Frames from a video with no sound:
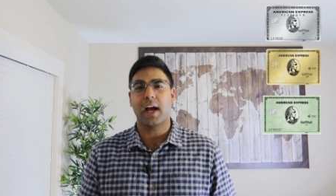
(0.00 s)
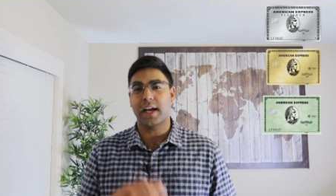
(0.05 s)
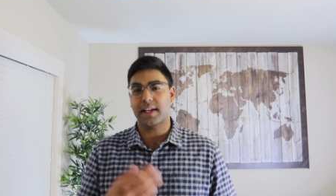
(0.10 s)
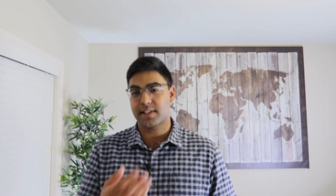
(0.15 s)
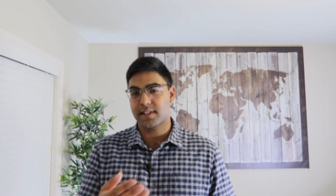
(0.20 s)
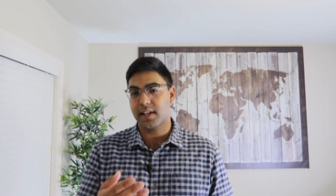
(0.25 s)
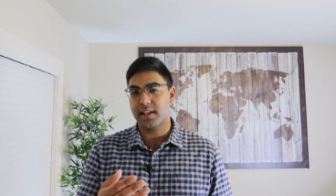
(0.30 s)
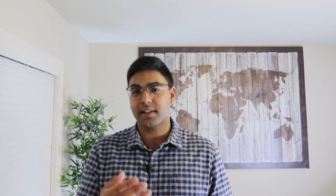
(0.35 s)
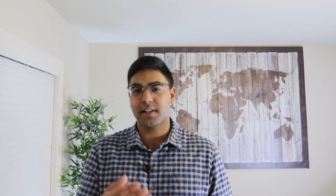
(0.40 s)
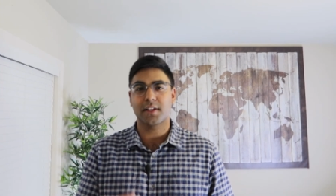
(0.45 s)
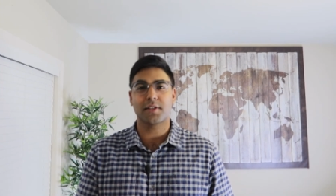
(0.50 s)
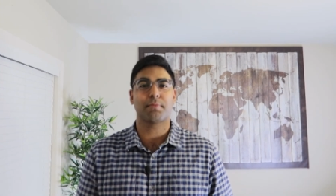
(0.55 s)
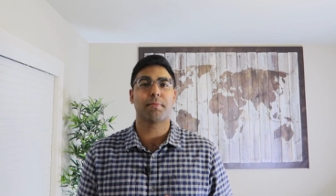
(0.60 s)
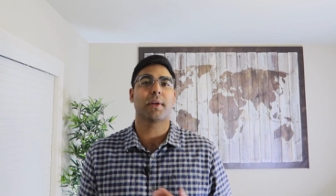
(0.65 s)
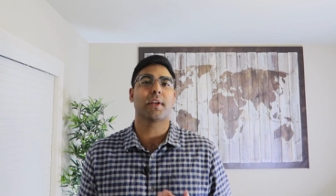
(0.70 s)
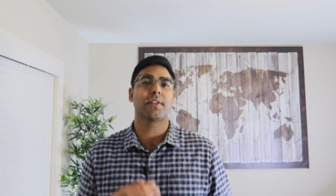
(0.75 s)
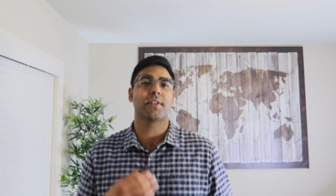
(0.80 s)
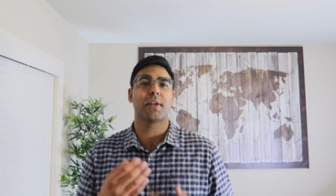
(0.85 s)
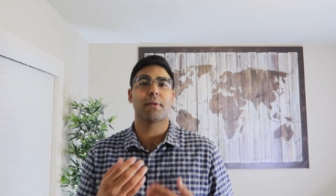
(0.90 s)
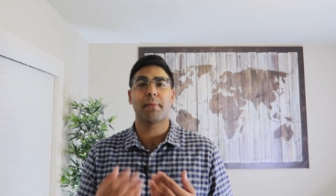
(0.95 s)
I state this
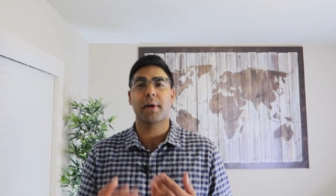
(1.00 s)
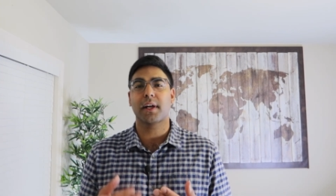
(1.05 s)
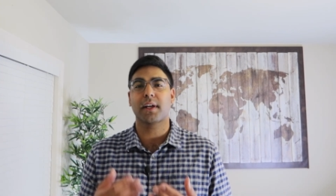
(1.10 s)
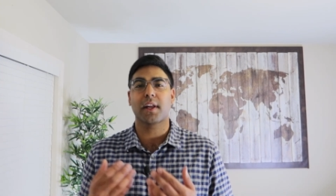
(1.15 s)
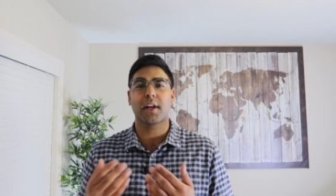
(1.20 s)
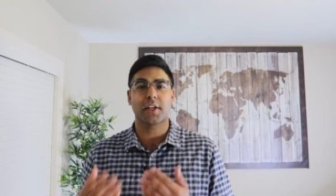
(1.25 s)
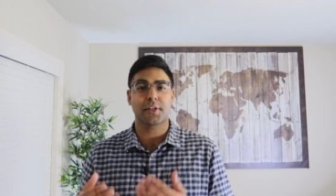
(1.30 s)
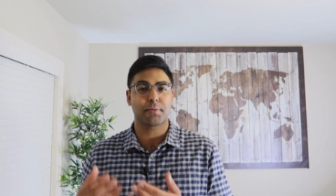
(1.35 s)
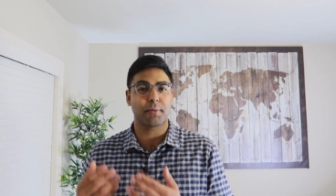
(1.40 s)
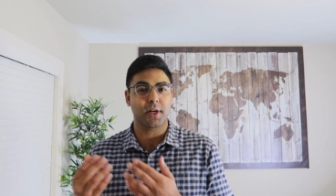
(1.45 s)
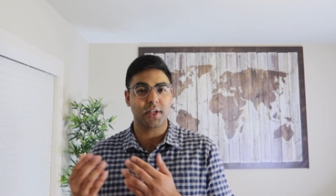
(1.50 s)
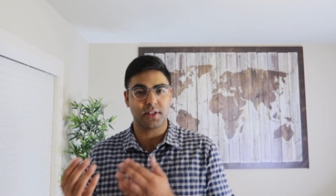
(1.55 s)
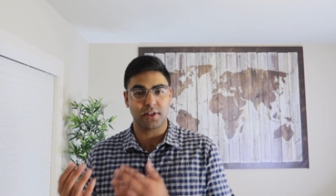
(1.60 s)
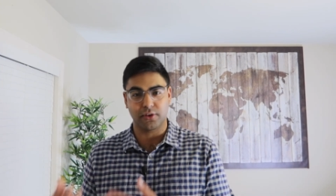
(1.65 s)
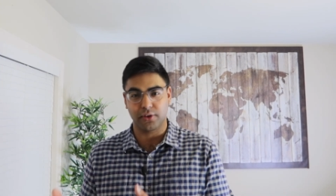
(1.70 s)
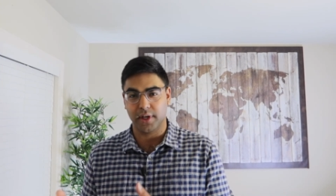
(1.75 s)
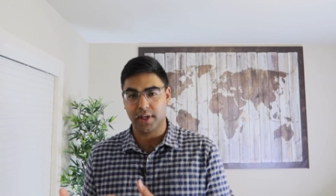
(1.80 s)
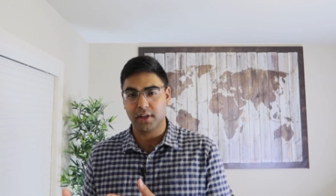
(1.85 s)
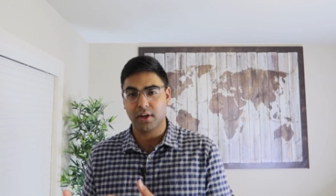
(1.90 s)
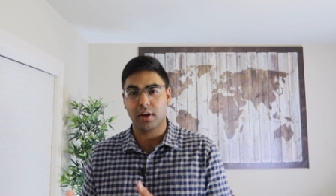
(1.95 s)
because the American Express
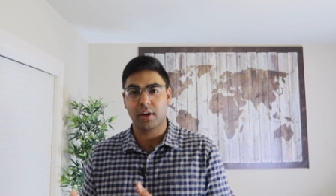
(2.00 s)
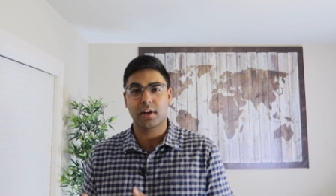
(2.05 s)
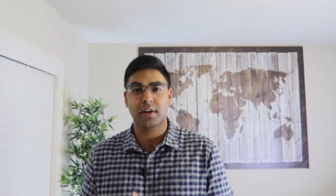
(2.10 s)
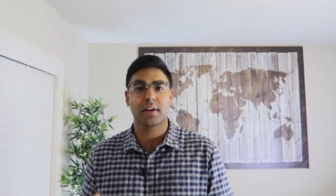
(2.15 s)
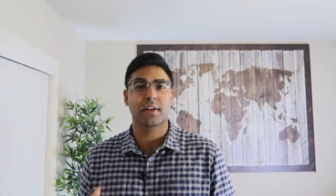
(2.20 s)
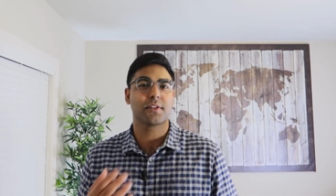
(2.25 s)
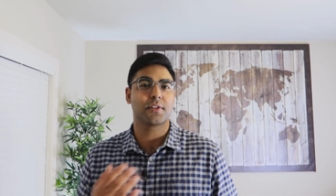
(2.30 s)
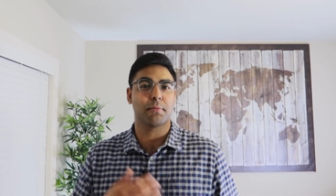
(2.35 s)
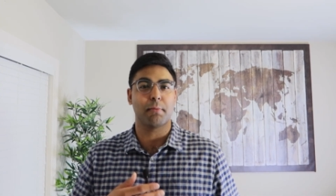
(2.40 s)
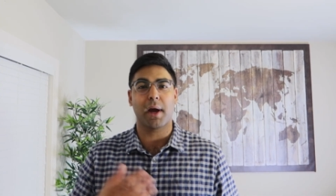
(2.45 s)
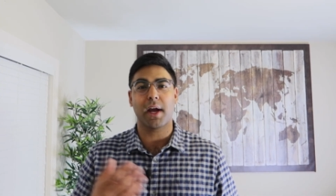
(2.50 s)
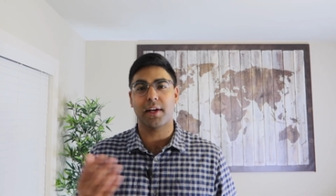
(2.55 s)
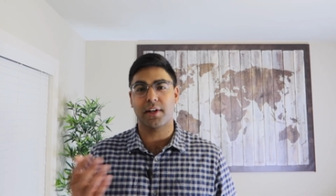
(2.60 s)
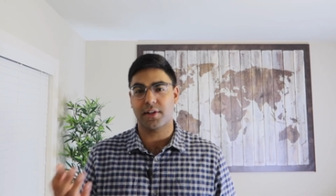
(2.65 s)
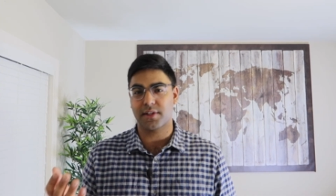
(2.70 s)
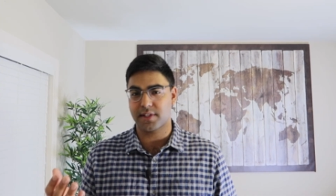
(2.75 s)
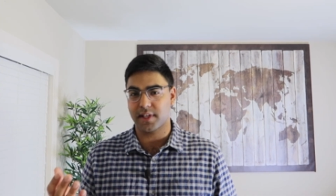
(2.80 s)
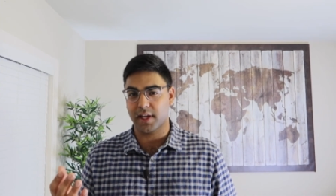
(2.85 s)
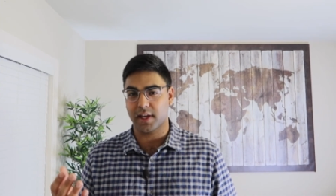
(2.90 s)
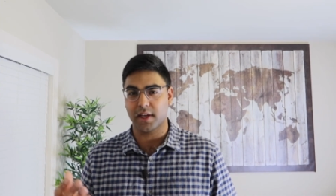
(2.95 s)
Green Card, to my
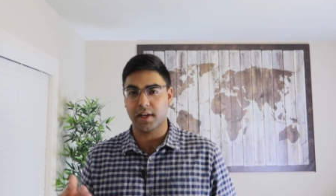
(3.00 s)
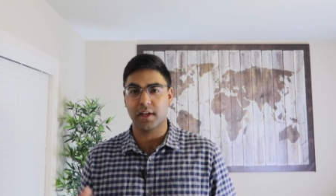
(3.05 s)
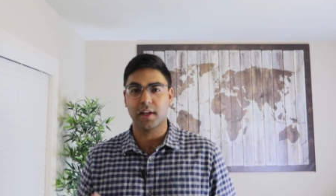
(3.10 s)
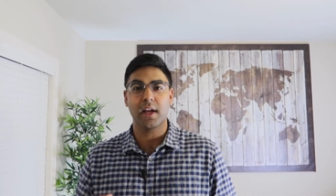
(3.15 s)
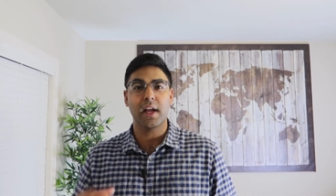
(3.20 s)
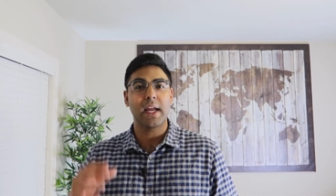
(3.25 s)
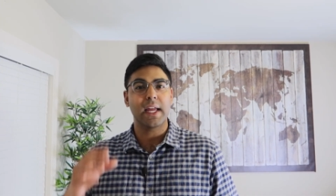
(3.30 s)
understanding,